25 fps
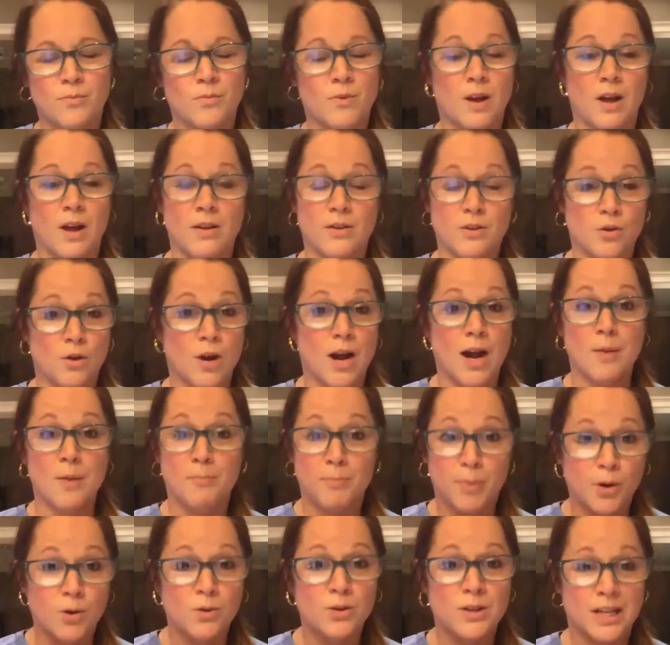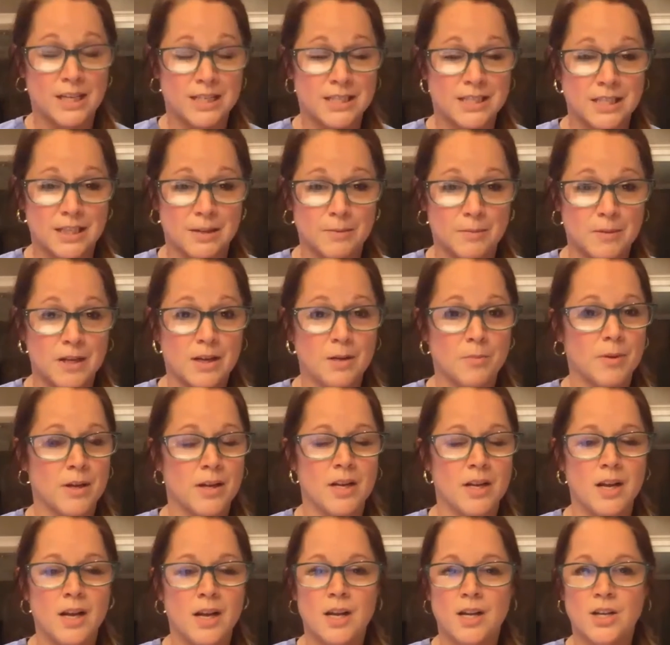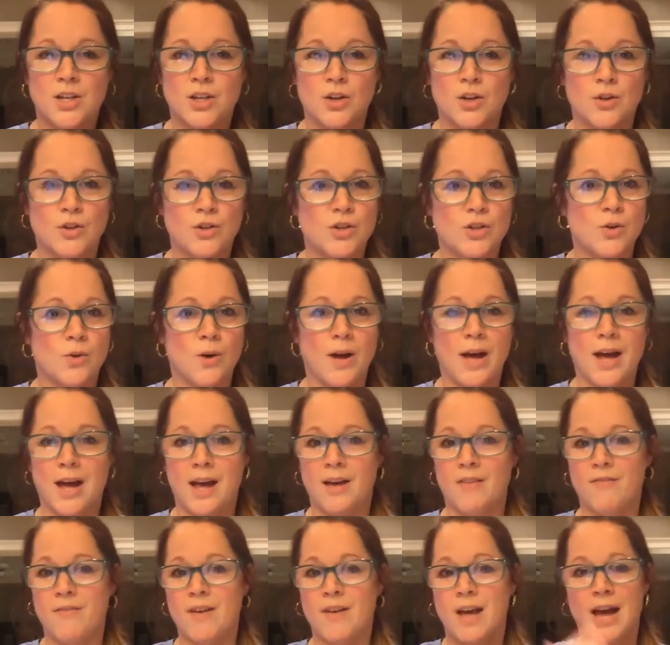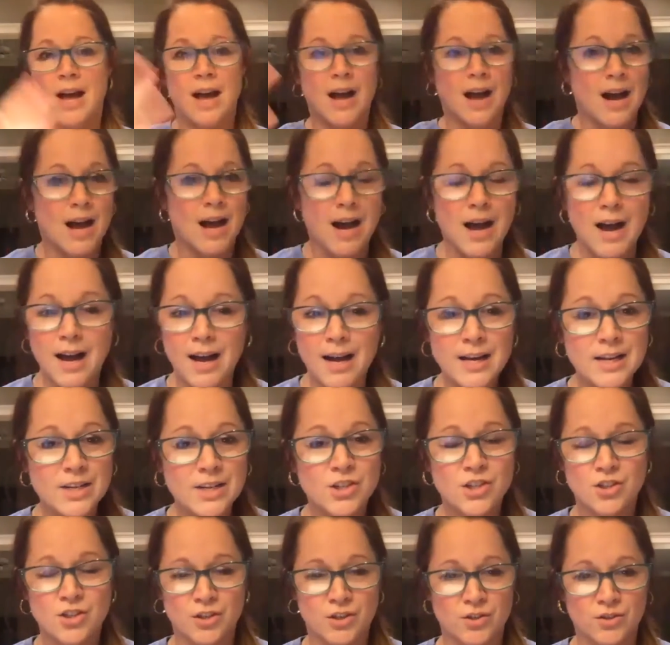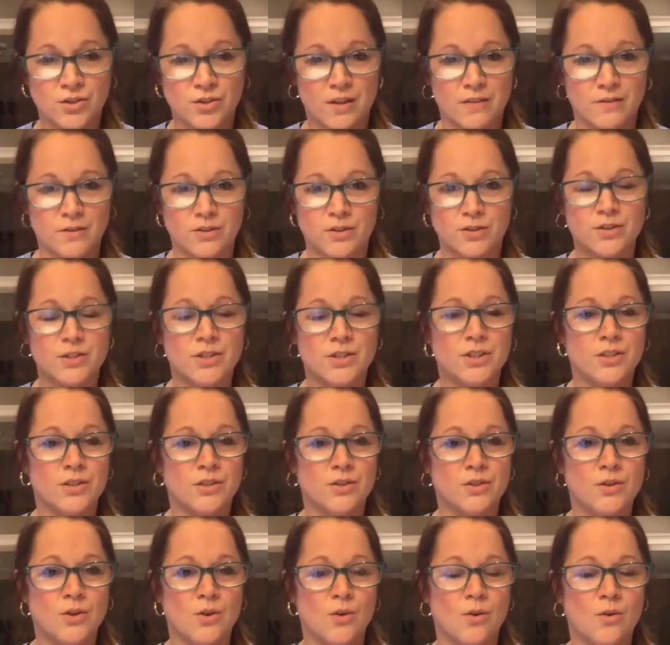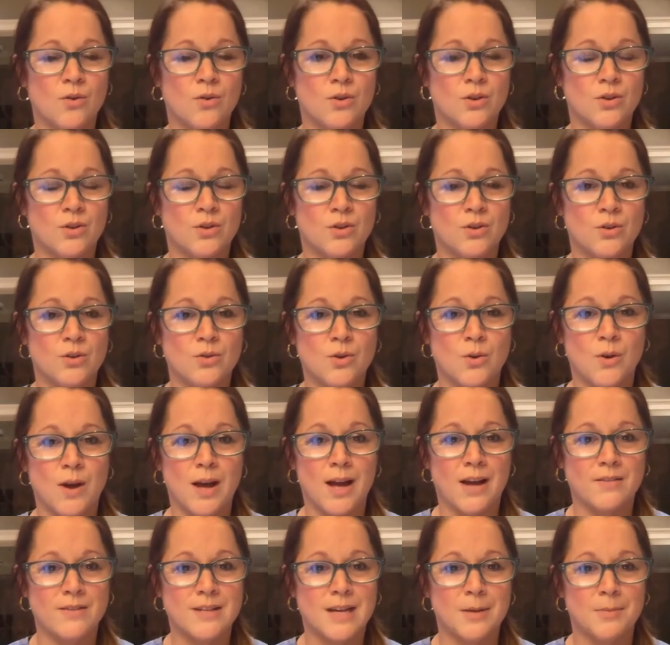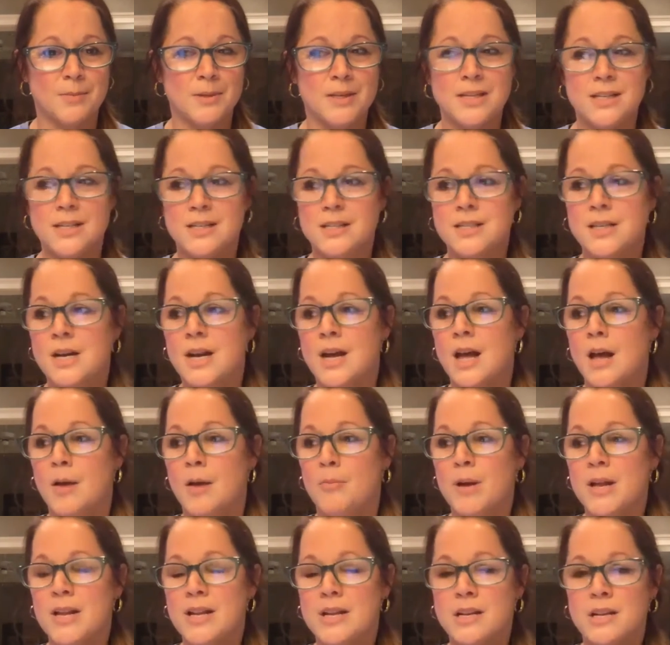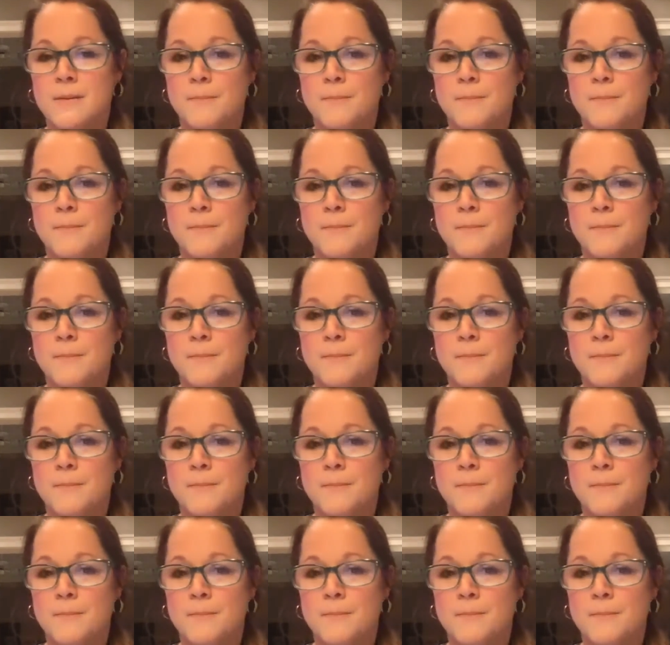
hypoglycemic, but you know, you don't have high sugar levels. You don't have diabetes, but